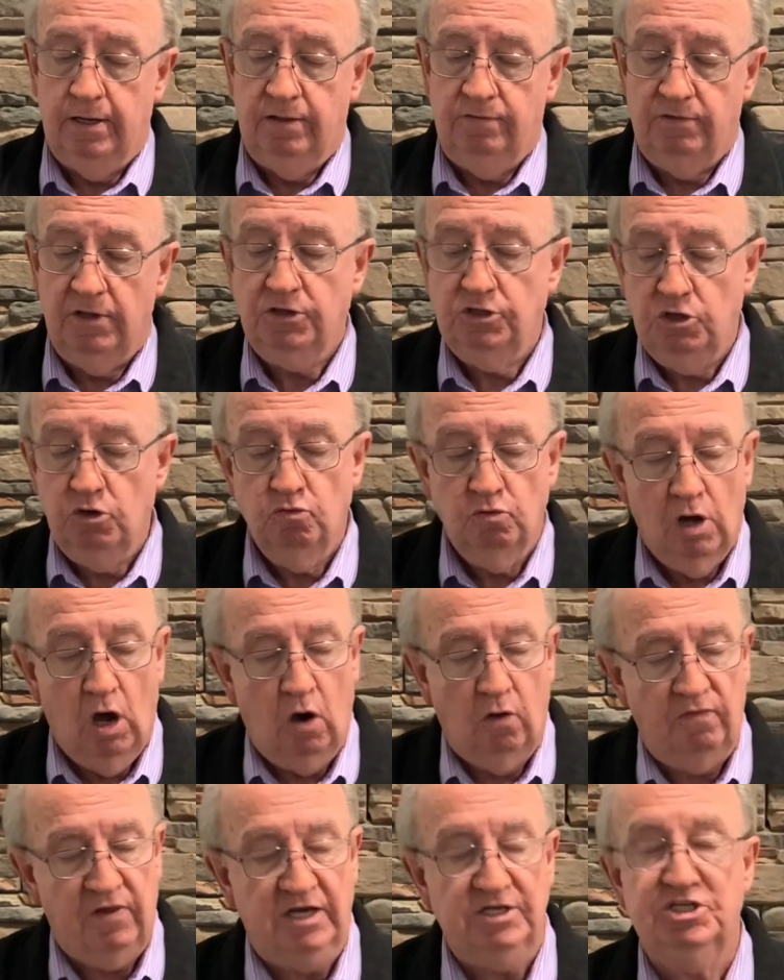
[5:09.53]
then you
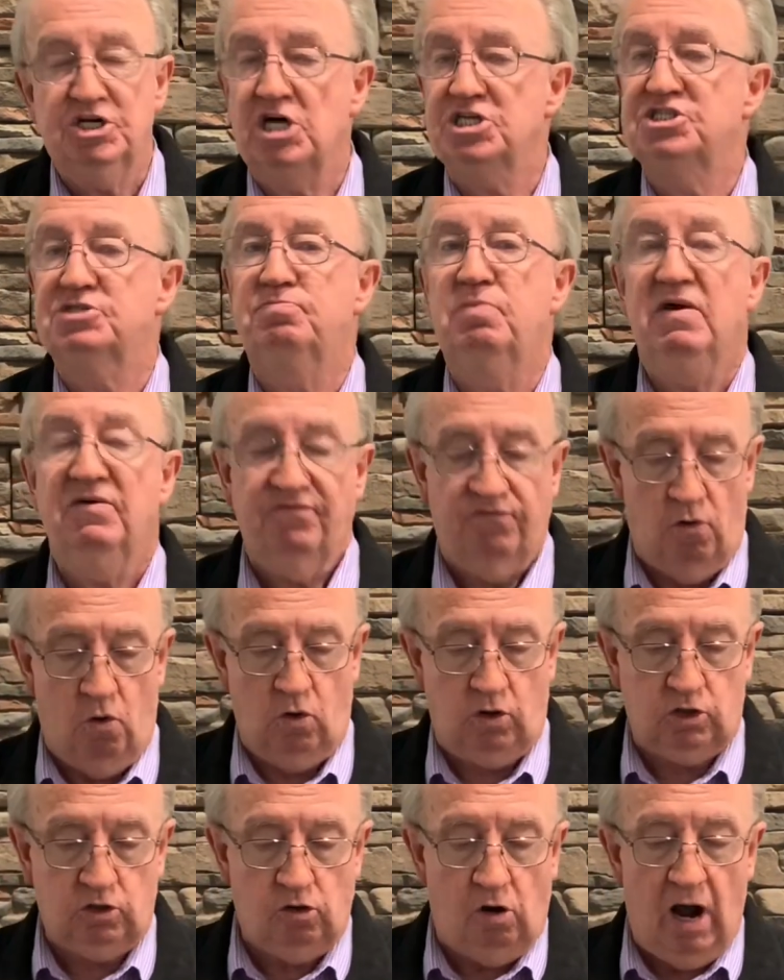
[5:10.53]
know that just
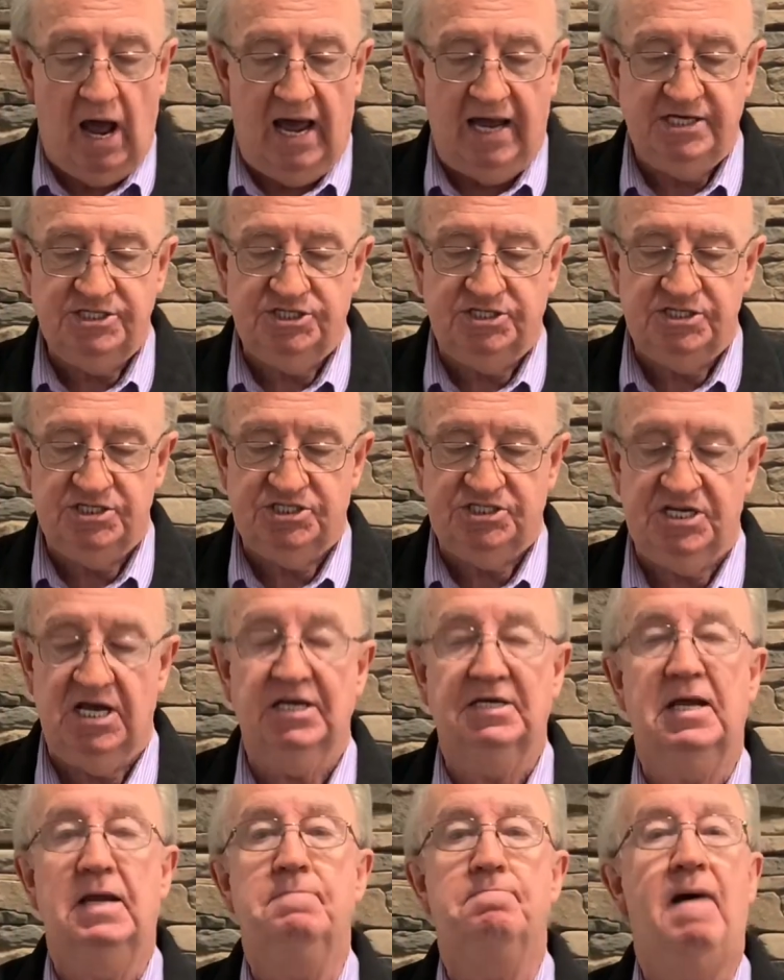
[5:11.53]
before Christ
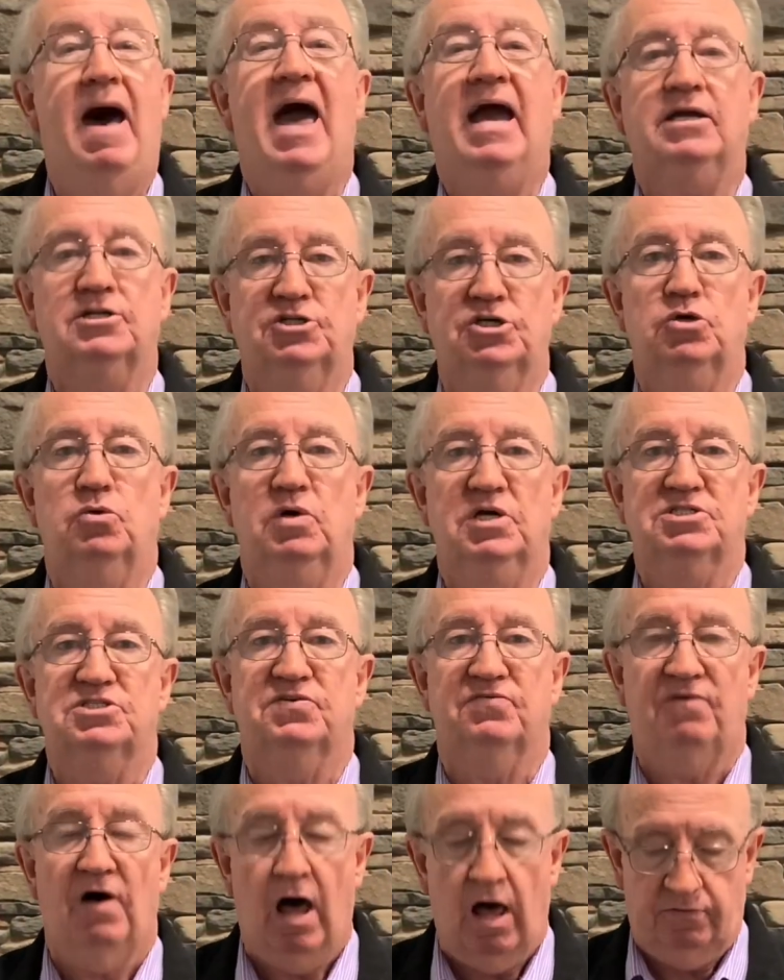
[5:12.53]
ascended back to his
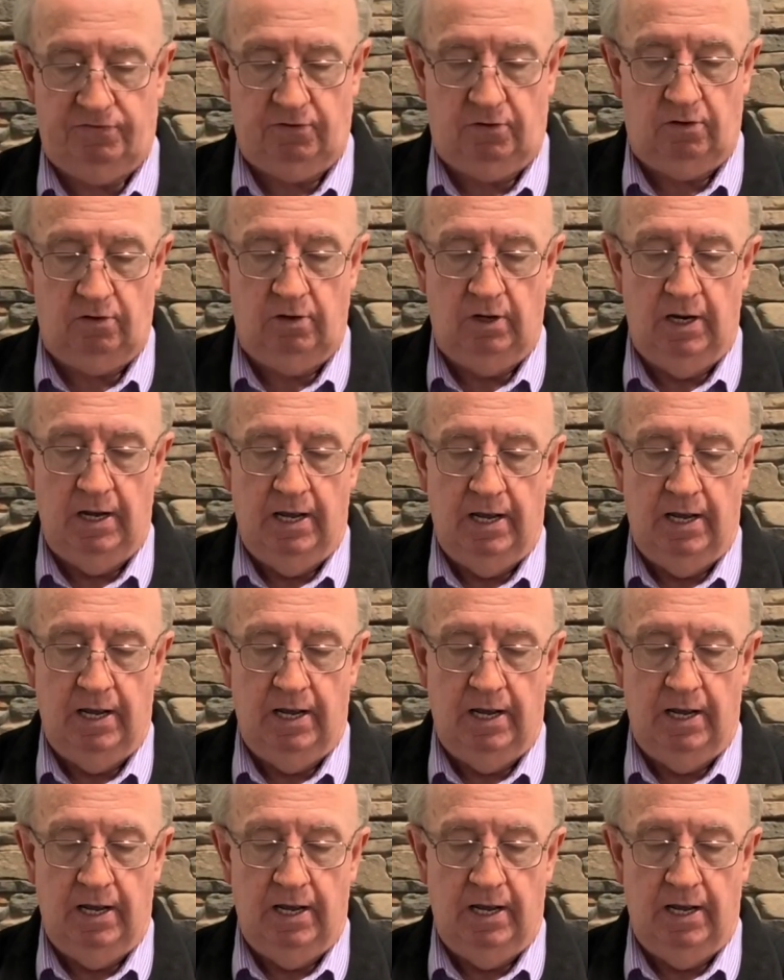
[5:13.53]
Father,